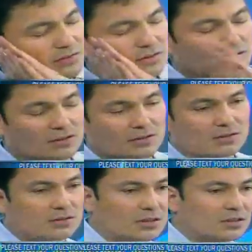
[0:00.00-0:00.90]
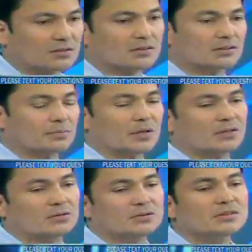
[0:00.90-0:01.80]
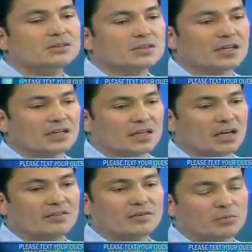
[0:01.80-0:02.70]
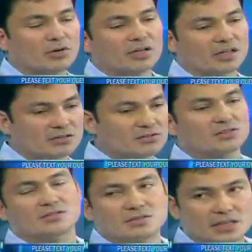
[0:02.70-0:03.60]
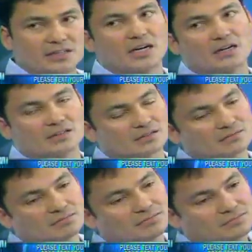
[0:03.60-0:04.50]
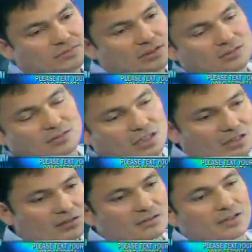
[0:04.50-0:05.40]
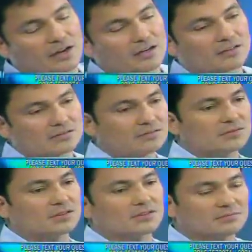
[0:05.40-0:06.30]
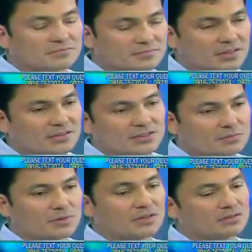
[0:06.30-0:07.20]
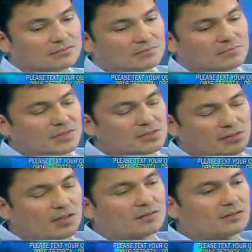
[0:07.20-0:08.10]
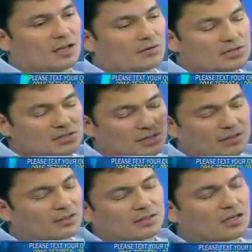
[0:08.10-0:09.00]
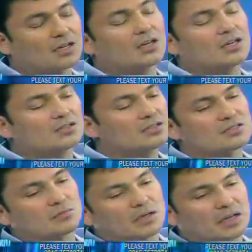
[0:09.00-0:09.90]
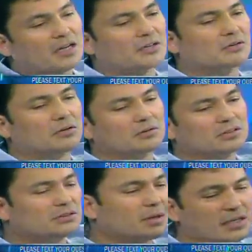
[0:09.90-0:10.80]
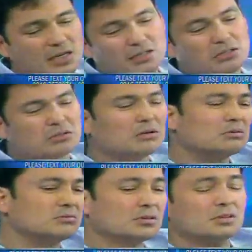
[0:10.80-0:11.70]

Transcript: in, uh, on her uh, on her pillow. And uh, every morning I'd lay down and you know, cuddle her hair and, you know, uh -huh. uh, just be, just think, I was just thinking now, this is my nine-year-old, this is my eight-year-old,